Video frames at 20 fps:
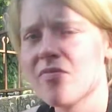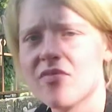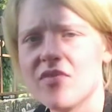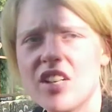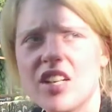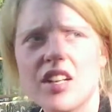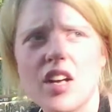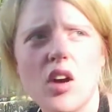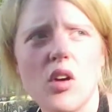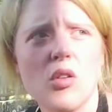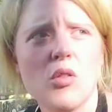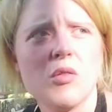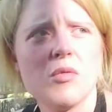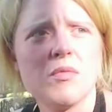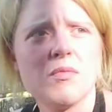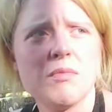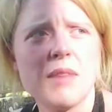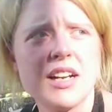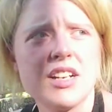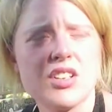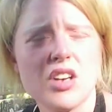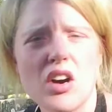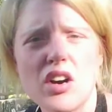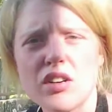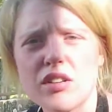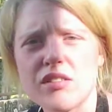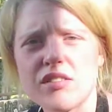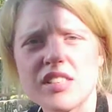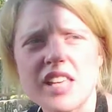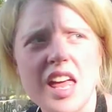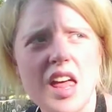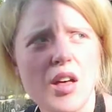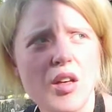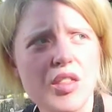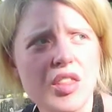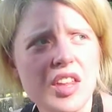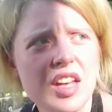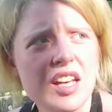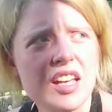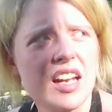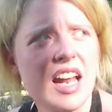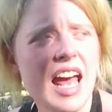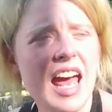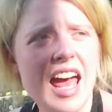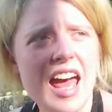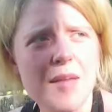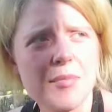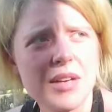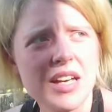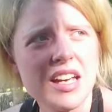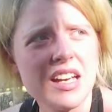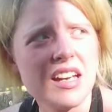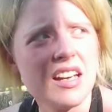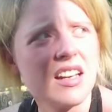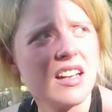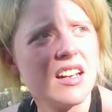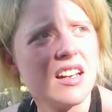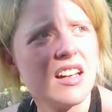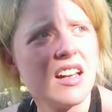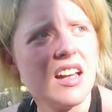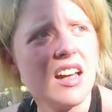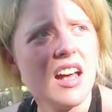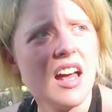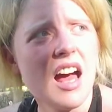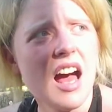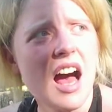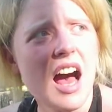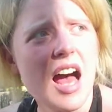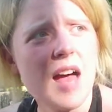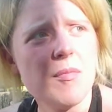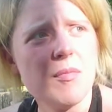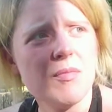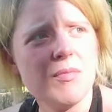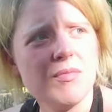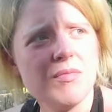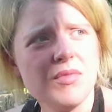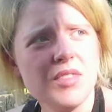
you know, my daughter is healthy and happy, and I'm,